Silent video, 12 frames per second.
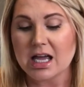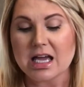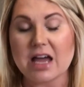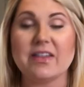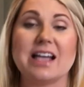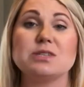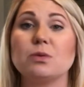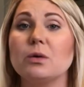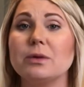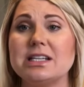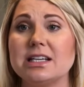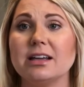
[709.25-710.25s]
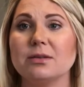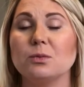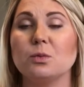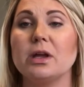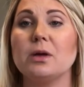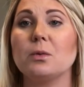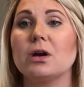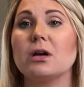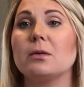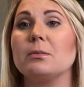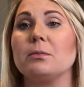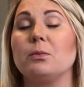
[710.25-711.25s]
And that's what we did. We
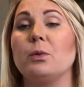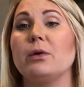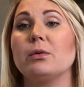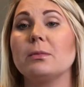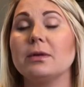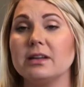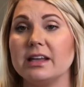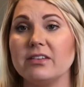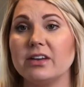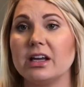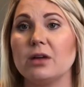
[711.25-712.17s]
were believing,